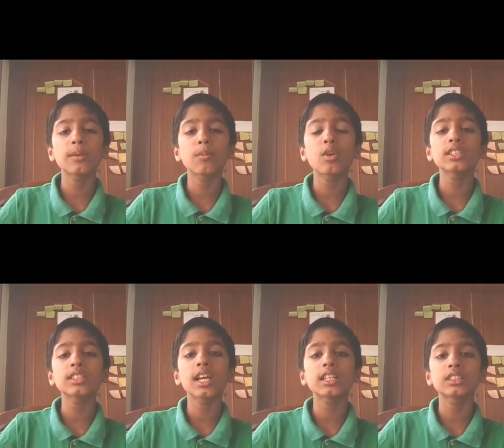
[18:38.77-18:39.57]

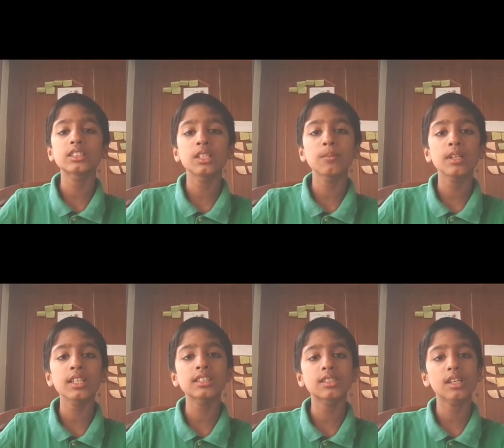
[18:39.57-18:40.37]
moist and
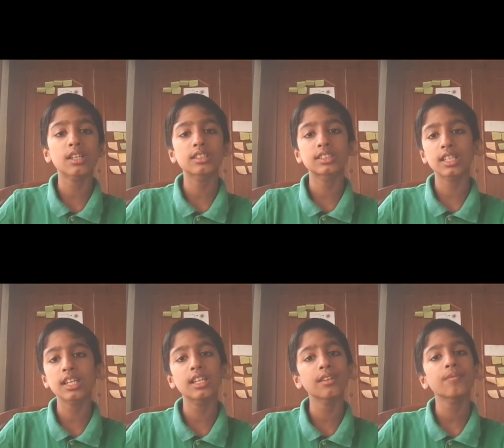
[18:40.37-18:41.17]
slimy
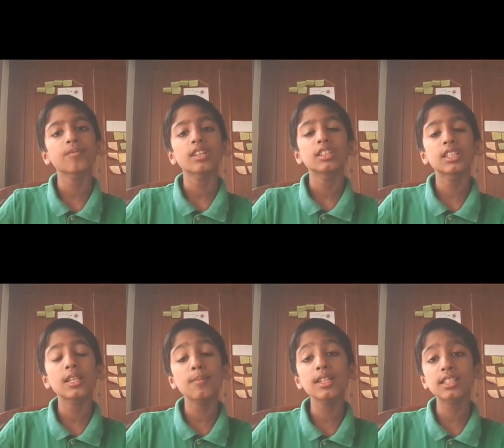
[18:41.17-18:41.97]
skin
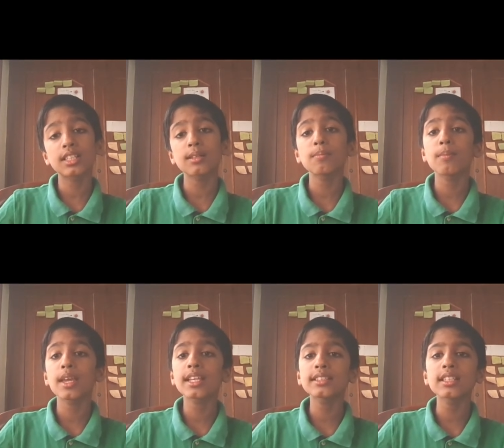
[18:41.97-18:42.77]

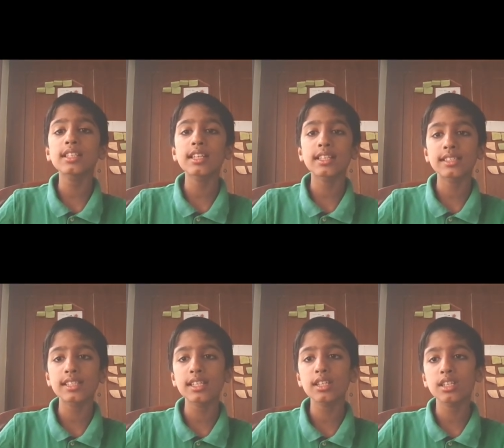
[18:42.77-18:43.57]
makes it
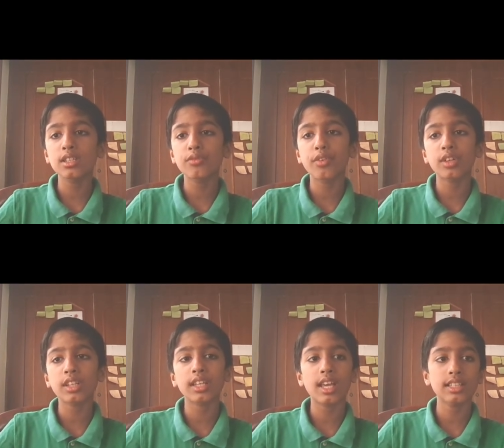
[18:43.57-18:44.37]
easy for
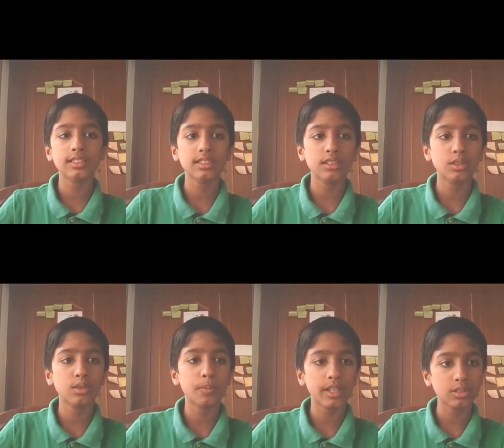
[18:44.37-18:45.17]
the gas
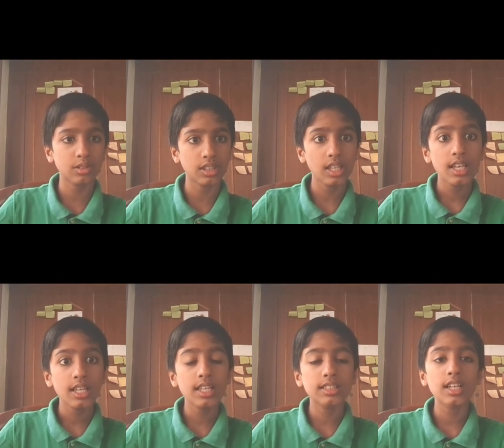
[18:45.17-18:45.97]
to pass through it.
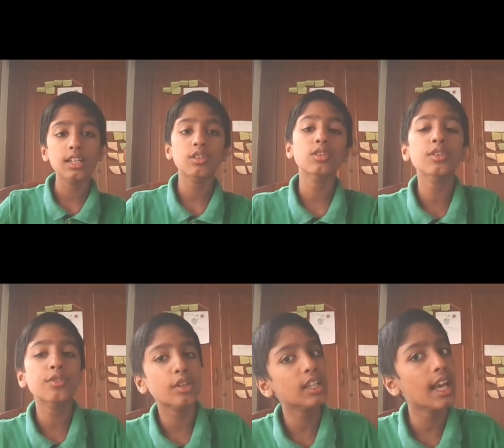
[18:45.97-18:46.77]
Yes, I told you
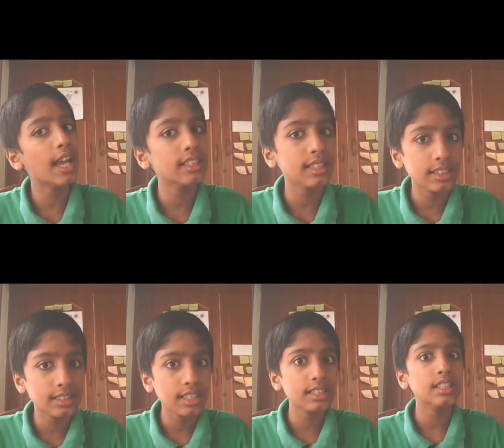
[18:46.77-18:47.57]
for the gas
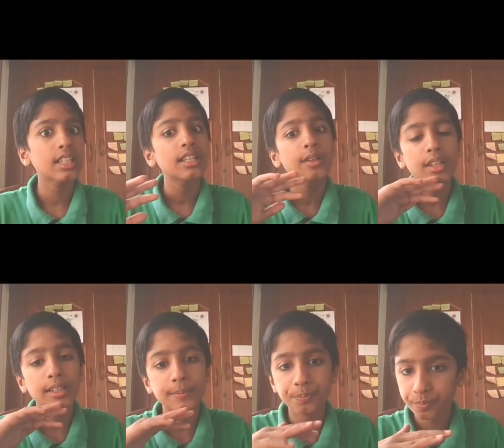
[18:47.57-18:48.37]
exchange,
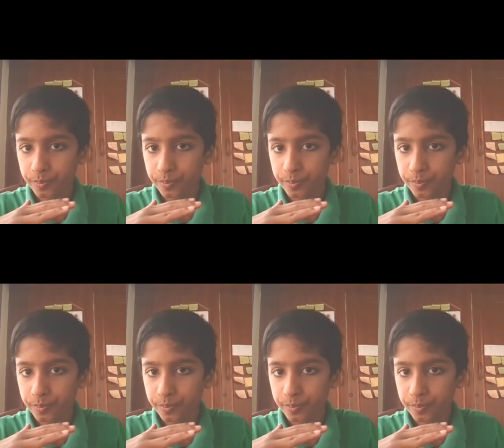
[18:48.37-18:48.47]
the